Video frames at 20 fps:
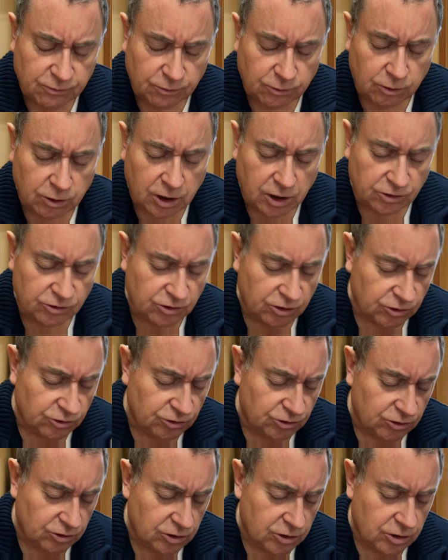for us
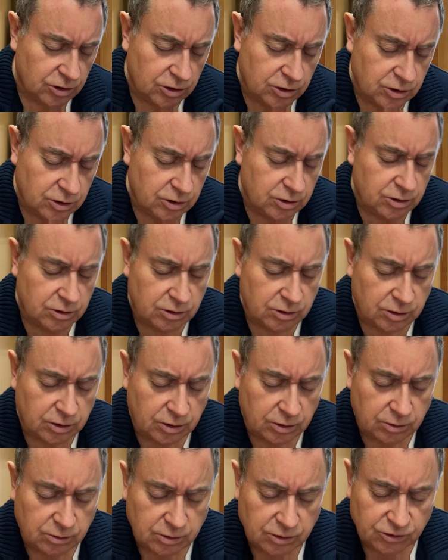as
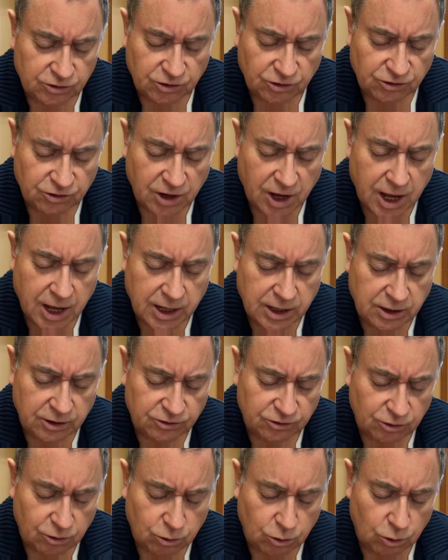a society
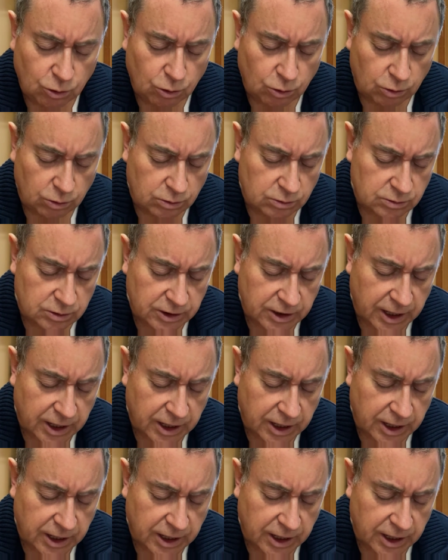as a whole.